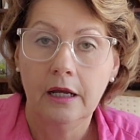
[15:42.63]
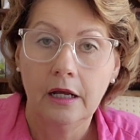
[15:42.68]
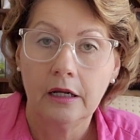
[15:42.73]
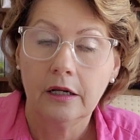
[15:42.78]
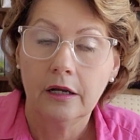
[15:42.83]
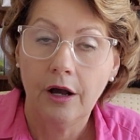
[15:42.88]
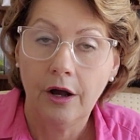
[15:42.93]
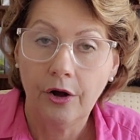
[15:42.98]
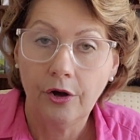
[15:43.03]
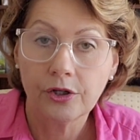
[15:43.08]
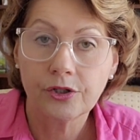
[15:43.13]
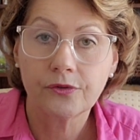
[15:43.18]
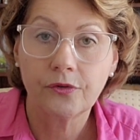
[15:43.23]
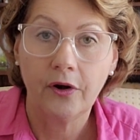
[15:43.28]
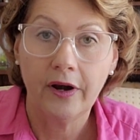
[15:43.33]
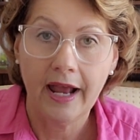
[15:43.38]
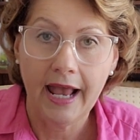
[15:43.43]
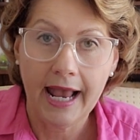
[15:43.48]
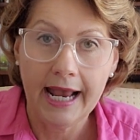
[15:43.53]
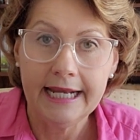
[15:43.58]
calls
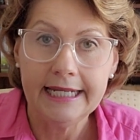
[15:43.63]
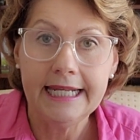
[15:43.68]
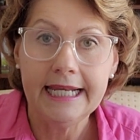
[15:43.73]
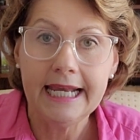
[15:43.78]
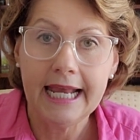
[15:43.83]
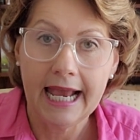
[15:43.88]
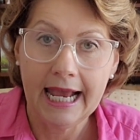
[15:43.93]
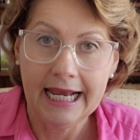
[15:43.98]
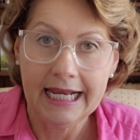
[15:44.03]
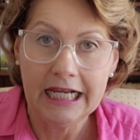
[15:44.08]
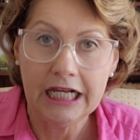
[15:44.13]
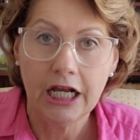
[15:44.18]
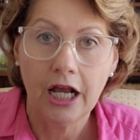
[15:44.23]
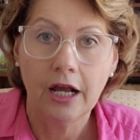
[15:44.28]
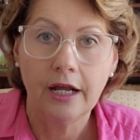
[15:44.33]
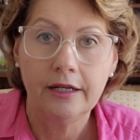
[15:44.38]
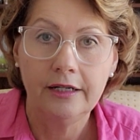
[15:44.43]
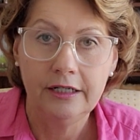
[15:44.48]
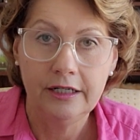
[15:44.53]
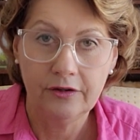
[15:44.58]
for 88
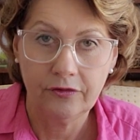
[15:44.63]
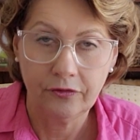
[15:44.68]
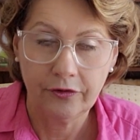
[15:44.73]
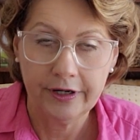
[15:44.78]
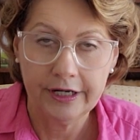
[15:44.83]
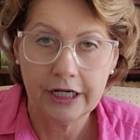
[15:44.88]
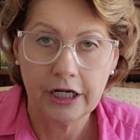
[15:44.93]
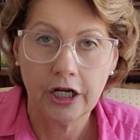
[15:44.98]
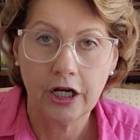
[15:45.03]
different